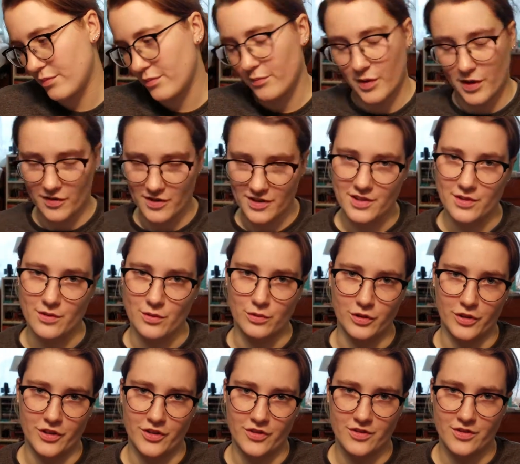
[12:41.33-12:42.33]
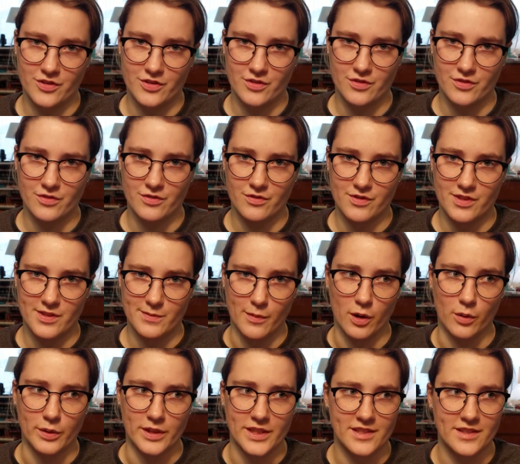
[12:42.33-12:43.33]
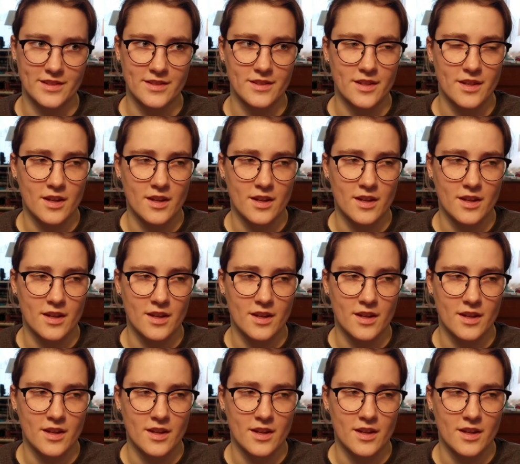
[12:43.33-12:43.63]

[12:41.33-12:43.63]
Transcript: Prairie Schoolers small ones.